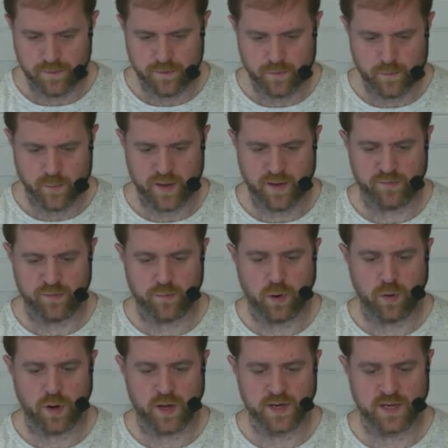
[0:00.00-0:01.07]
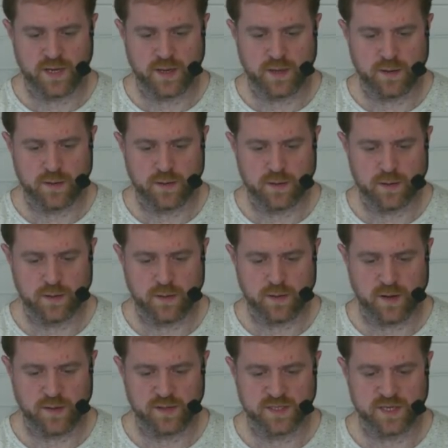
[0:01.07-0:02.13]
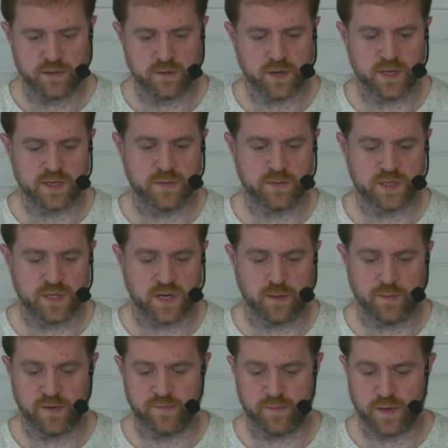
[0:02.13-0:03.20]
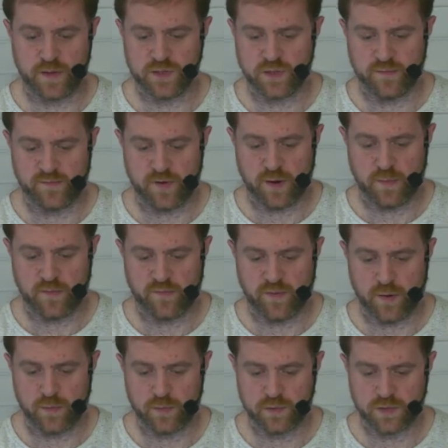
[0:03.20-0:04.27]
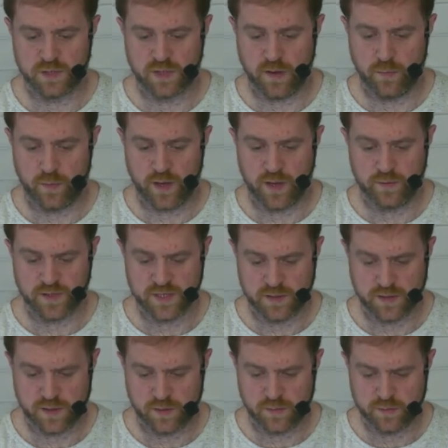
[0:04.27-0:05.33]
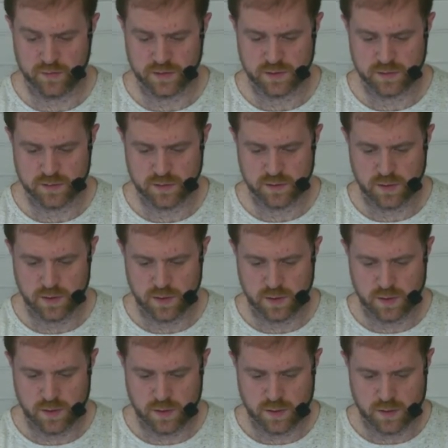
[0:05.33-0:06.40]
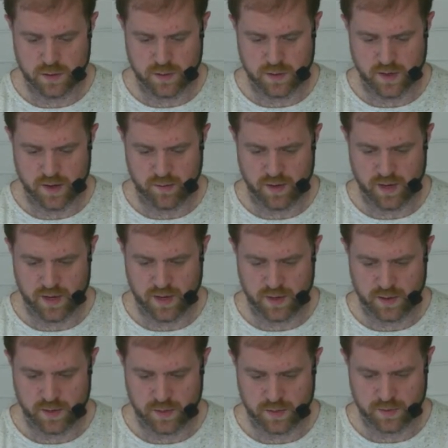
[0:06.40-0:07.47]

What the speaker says: we have the role ID and the secret ID which are coming from those 2 environment variables, and we're using those down here